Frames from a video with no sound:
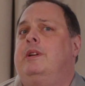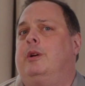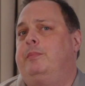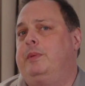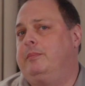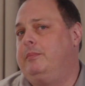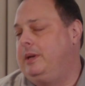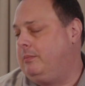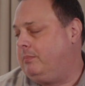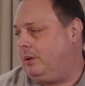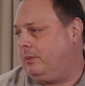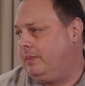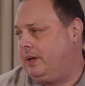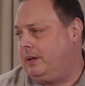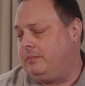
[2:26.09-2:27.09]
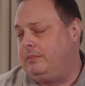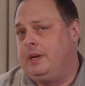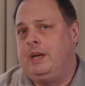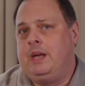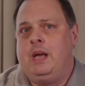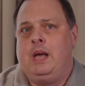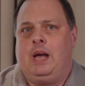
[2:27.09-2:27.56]
helped them implement
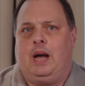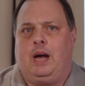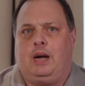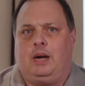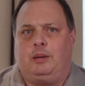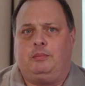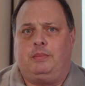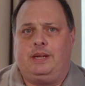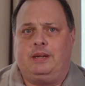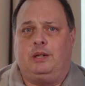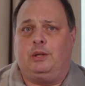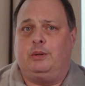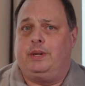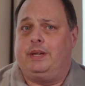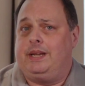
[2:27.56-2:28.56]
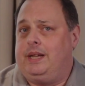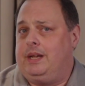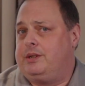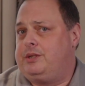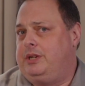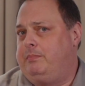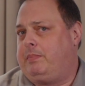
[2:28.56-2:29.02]
them, including
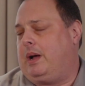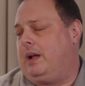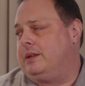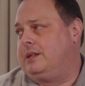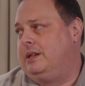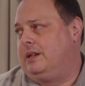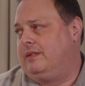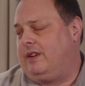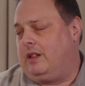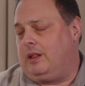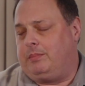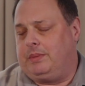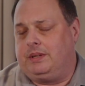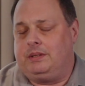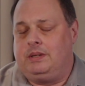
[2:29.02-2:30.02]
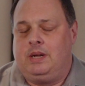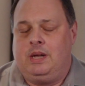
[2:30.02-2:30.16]
ESG policy development,